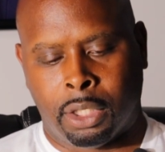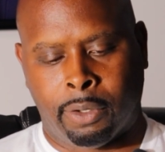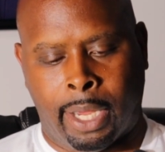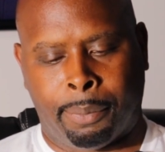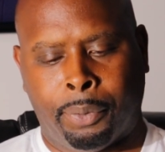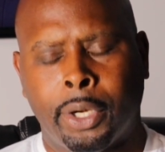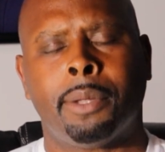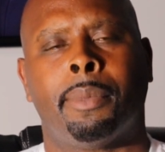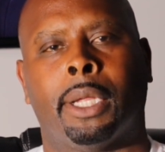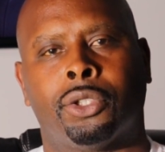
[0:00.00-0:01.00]
you have pretty
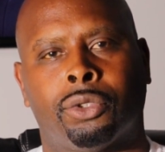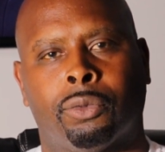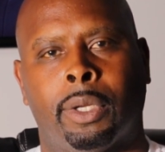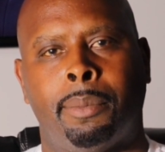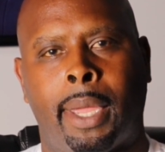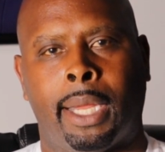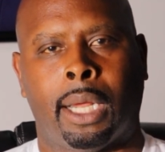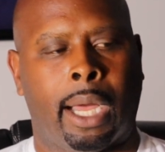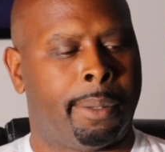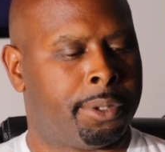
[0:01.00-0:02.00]
much three main
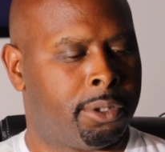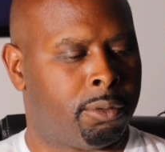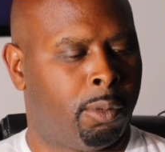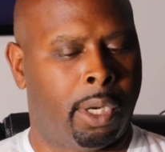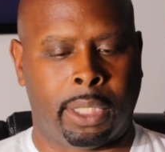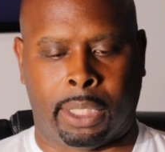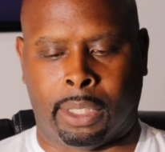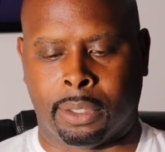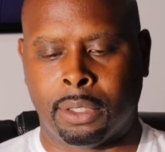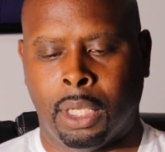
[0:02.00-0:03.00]
options. One
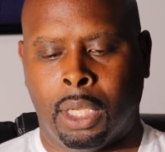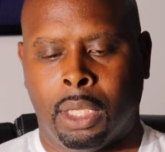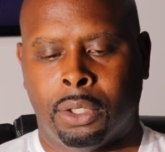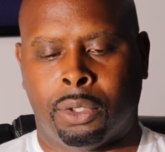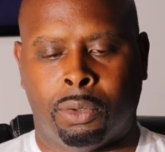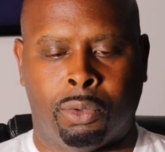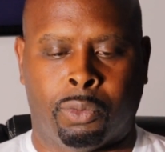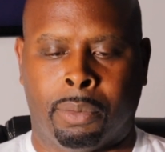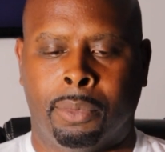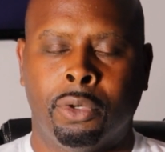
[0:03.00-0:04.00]
is to
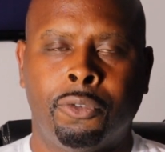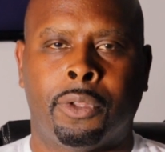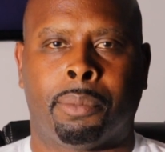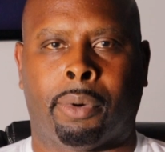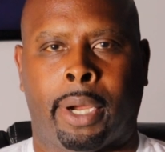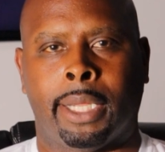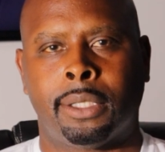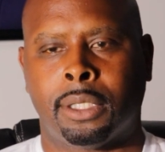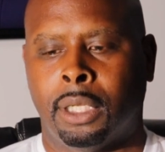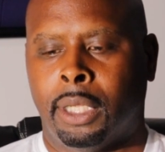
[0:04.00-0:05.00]
remove the
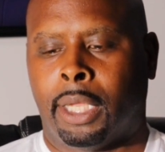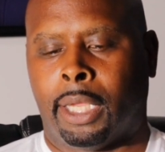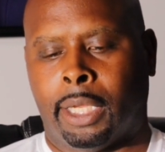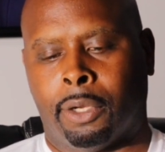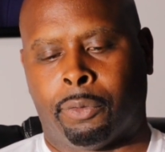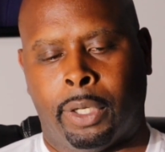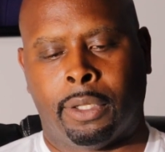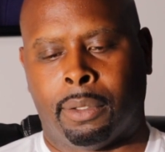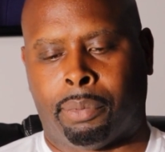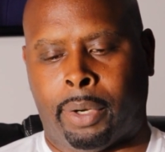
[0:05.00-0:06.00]
brace and get rid of
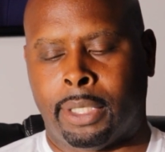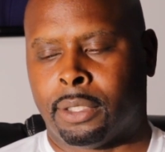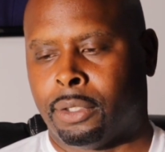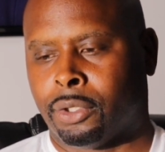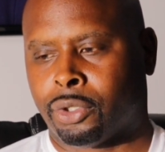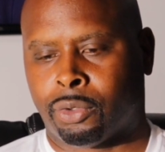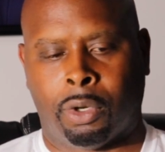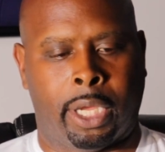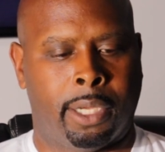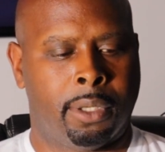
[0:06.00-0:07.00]
the brace and
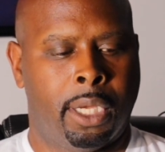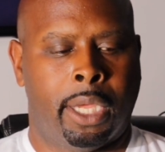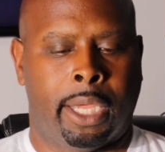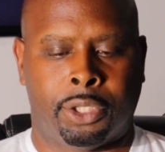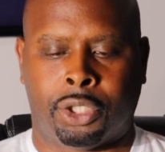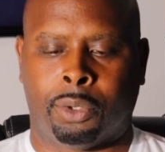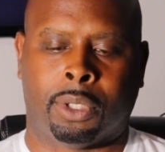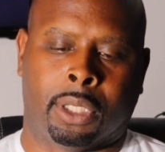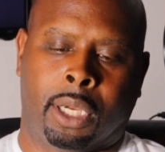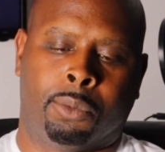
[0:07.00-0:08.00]
destroy it and shoot
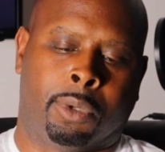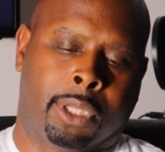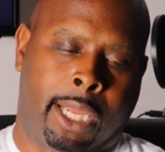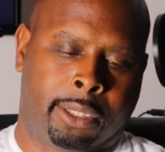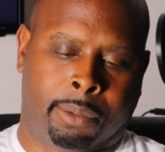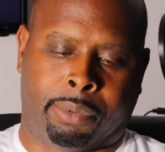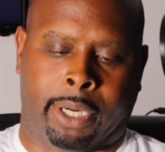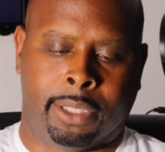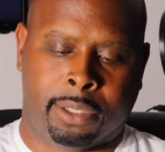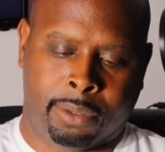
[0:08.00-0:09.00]
the gun without the
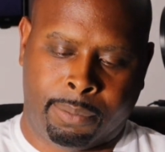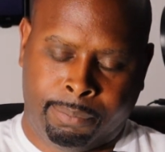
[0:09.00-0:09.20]
brace,